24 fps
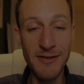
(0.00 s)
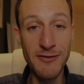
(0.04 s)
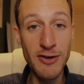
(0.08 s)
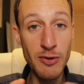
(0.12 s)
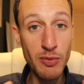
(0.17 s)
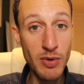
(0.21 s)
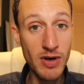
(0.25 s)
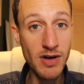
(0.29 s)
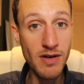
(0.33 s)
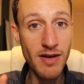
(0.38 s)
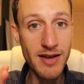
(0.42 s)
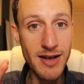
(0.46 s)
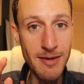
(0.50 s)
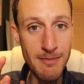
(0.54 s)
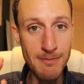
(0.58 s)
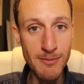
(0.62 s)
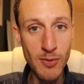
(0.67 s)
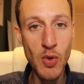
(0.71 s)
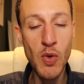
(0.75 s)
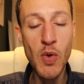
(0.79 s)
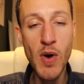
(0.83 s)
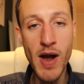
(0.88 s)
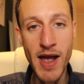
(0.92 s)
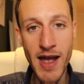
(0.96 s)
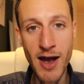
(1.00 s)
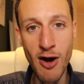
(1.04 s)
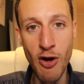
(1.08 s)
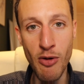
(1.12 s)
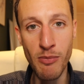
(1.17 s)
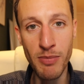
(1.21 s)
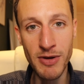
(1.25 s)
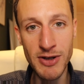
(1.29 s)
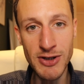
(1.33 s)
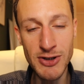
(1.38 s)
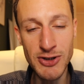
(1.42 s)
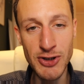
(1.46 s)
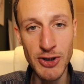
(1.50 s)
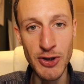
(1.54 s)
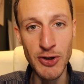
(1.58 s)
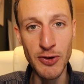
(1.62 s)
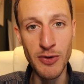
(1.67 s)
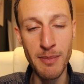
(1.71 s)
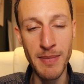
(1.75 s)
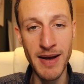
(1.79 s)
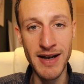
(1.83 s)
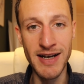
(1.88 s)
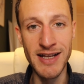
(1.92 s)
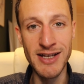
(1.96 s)
If you would like more help
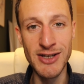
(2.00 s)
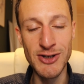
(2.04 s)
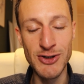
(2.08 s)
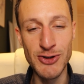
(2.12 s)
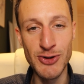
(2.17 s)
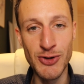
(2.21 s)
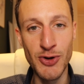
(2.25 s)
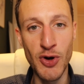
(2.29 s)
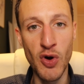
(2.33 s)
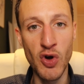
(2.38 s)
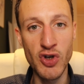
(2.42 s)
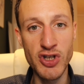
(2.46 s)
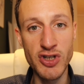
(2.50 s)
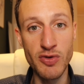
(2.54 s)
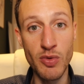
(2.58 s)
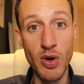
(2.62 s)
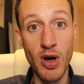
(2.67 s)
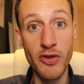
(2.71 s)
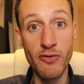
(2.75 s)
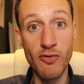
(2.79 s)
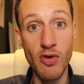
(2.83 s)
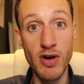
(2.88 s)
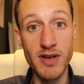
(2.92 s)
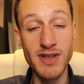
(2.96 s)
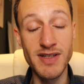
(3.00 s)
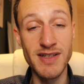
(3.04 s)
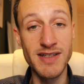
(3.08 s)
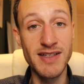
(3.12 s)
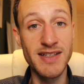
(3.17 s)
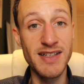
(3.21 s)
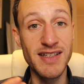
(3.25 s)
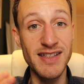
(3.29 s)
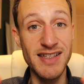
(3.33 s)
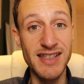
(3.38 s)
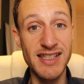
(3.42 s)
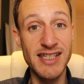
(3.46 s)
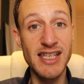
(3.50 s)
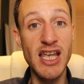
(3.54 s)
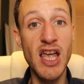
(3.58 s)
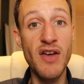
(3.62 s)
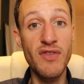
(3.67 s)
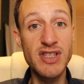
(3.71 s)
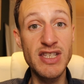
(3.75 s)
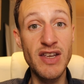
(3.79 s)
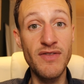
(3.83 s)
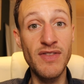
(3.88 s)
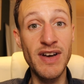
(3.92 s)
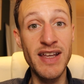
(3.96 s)
to manage your osteoarthritis
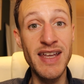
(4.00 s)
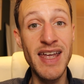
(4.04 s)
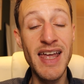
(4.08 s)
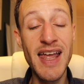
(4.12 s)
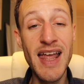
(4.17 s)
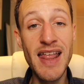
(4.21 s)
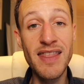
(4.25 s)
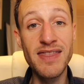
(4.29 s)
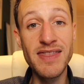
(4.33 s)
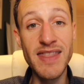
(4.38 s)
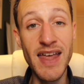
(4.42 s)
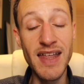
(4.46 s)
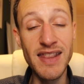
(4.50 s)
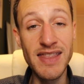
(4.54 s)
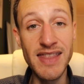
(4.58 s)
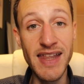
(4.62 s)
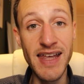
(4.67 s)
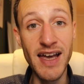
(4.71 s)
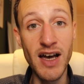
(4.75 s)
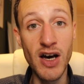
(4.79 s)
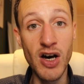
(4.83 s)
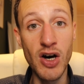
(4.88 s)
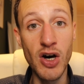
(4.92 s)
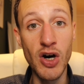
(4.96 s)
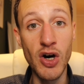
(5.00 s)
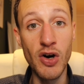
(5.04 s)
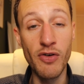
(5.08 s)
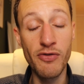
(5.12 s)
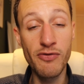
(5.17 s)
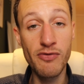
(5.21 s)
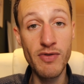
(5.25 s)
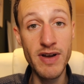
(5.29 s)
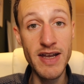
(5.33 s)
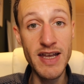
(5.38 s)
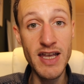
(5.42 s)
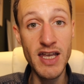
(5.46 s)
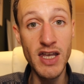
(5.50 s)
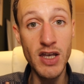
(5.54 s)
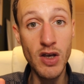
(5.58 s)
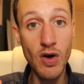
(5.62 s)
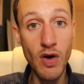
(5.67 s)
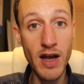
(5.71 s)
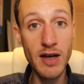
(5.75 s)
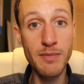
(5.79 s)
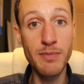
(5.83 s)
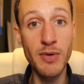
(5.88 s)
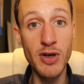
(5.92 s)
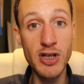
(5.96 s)
conservatively, then there are free
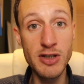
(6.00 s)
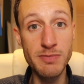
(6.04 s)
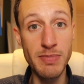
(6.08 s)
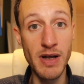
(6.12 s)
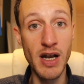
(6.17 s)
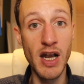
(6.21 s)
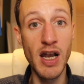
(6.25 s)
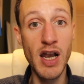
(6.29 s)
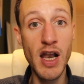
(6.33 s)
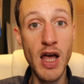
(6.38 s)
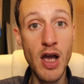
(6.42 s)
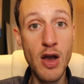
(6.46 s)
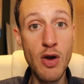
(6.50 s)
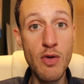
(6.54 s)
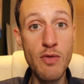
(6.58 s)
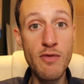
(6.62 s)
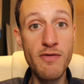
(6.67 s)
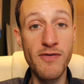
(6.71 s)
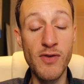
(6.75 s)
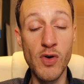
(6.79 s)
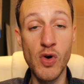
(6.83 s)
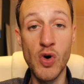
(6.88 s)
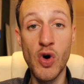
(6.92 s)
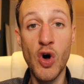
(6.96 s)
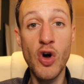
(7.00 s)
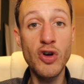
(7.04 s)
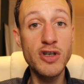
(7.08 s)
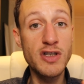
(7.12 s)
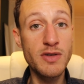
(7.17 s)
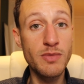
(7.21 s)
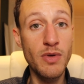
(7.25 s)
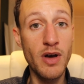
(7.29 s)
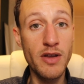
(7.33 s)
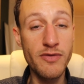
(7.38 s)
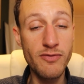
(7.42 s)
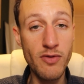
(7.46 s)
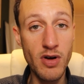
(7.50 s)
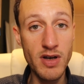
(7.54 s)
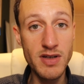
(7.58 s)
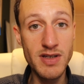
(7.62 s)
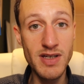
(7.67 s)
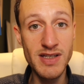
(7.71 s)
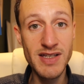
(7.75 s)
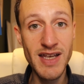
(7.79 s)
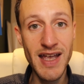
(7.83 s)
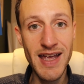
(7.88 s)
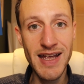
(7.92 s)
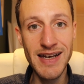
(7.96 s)
guidebooks below for
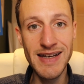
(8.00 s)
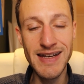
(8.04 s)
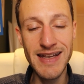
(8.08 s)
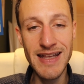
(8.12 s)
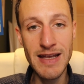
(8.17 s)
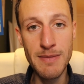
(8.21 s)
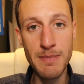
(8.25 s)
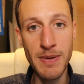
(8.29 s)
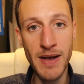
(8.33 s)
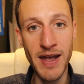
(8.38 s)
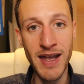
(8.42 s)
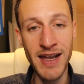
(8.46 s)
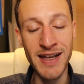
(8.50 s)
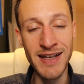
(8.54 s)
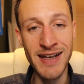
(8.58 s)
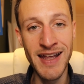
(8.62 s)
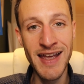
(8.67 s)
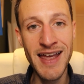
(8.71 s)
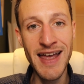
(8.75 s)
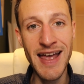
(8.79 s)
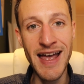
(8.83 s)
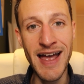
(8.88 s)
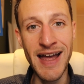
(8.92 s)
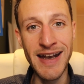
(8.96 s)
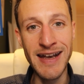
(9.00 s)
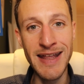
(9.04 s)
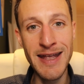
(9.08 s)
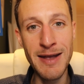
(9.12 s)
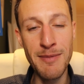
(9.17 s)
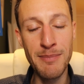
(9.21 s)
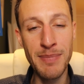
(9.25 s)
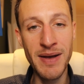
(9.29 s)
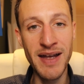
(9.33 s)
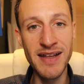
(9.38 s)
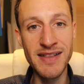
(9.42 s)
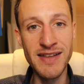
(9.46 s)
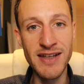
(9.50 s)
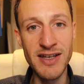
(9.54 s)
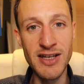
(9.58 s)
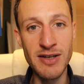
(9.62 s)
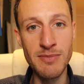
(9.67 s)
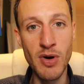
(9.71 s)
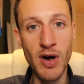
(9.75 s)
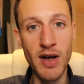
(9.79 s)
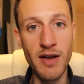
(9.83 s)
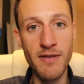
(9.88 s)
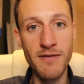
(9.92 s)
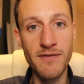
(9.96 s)
osteoarthritis, knee pain and hip pain that you
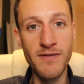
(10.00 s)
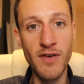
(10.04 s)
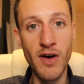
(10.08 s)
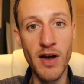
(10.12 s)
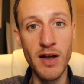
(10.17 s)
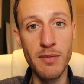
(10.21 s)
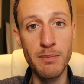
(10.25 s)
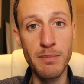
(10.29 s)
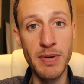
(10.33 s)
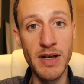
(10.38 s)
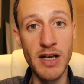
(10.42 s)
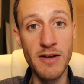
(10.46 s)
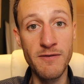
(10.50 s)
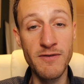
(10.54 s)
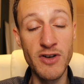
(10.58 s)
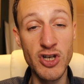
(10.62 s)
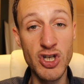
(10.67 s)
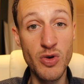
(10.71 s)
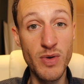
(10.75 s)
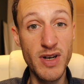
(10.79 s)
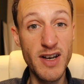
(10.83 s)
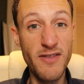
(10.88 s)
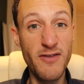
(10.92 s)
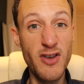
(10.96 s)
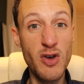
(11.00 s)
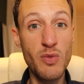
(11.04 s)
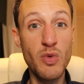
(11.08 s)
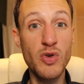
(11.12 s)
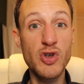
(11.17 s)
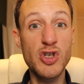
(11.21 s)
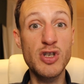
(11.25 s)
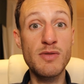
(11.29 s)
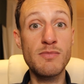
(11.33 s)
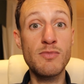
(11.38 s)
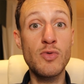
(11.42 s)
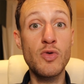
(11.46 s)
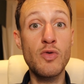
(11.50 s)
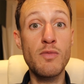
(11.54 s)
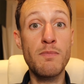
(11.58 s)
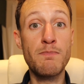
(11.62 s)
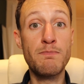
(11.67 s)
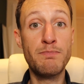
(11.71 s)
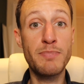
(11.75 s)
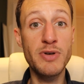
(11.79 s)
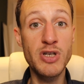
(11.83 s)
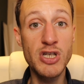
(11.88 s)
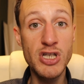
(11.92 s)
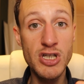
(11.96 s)
might find beneficial. And if you want some more
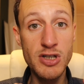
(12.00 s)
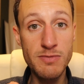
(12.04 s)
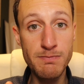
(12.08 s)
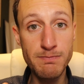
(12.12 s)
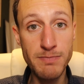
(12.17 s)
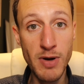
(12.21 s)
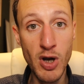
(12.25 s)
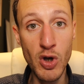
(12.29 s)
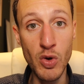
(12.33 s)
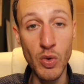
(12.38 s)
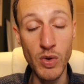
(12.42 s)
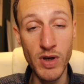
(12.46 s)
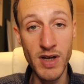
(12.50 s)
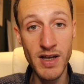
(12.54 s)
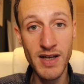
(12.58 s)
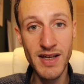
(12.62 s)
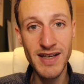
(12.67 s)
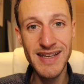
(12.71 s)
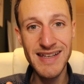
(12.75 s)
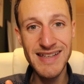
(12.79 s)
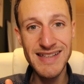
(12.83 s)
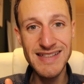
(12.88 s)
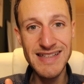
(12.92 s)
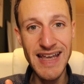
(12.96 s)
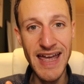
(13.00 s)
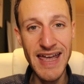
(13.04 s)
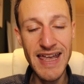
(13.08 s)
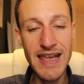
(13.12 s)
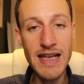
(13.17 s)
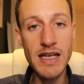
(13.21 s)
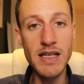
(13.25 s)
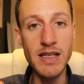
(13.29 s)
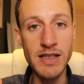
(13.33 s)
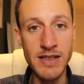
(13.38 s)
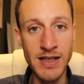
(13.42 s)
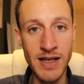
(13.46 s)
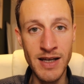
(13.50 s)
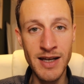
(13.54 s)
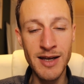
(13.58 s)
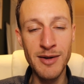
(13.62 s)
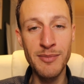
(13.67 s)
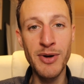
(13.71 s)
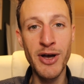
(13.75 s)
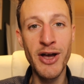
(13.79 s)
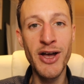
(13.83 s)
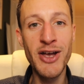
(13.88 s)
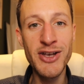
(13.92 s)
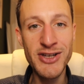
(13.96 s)
bespoke, tailored,
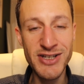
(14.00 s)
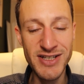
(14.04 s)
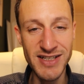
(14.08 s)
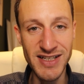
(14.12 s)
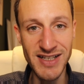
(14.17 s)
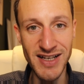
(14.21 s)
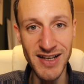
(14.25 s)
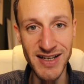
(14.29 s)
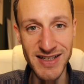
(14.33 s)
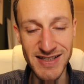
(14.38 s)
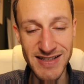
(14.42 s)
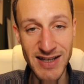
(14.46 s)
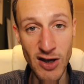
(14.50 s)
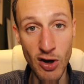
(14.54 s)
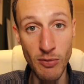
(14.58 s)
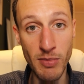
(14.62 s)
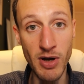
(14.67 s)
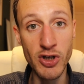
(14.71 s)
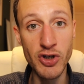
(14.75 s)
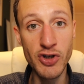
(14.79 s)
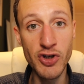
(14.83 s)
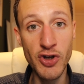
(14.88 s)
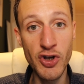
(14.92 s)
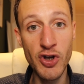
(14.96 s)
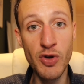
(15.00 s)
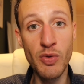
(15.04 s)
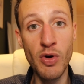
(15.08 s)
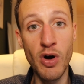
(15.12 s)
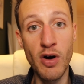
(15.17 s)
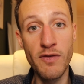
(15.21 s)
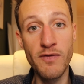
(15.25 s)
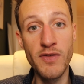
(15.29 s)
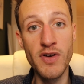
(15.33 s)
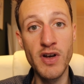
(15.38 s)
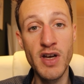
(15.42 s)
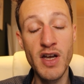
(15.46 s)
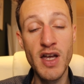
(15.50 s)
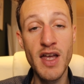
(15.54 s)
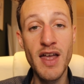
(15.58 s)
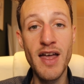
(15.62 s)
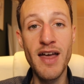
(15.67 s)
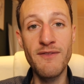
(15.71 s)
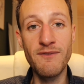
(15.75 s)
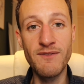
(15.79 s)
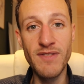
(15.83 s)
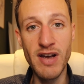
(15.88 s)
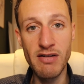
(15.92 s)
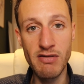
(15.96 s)
personalised help, I do offer
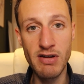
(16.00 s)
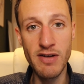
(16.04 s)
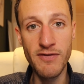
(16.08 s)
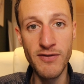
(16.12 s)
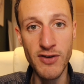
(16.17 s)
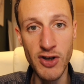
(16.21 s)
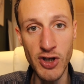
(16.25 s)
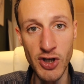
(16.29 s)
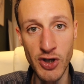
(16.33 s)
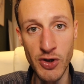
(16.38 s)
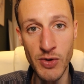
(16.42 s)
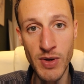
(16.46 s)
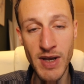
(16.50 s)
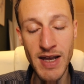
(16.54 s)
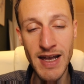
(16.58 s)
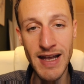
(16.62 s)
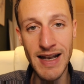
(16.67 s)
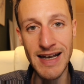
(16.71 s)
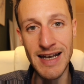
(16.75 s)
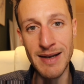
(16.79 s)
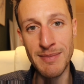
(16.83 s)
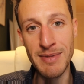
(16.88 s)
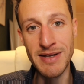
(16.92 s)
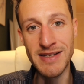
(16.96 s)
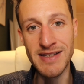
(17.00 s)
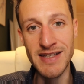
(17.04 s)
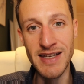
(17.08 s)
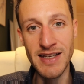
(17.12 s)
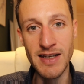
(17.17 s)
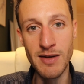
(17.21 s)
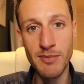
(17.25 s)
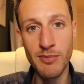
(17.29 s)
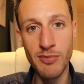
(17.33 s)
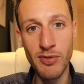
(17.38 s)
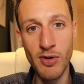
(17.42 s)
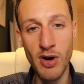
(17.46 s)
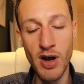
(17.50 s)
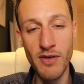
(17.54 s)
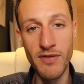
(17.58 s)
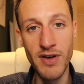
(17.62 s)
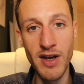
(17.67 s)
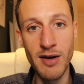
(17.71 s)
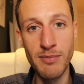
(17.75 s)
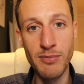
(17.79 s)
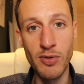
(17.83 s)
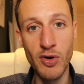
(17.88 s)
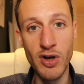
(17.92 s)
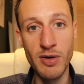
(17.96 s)
very few limited
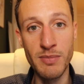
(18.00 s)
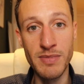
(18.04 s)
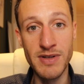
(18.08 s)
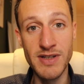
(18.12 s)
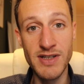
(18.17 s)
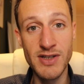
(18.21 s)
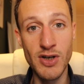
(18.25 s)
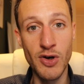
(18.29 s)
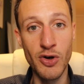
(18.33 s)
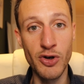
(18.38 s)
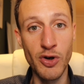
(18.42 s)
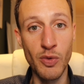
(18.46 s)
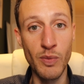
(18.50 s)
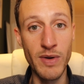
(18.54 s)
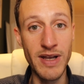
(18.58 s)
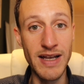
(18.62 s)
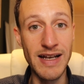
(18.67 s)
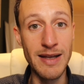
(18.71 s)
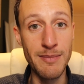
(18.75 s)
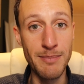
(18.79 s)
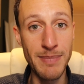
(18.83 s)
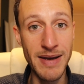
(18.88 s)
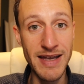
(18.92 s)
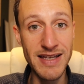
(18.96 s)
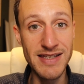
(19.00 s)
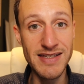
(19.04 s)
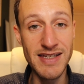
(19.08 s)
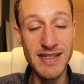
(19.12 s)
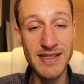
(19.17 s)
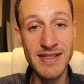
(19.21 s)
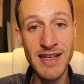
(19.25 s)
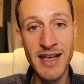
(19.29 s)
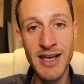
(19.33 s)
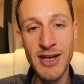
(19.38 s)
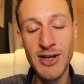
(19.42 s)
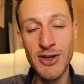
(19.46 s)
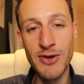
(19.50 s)
private appointments on a weekly basis.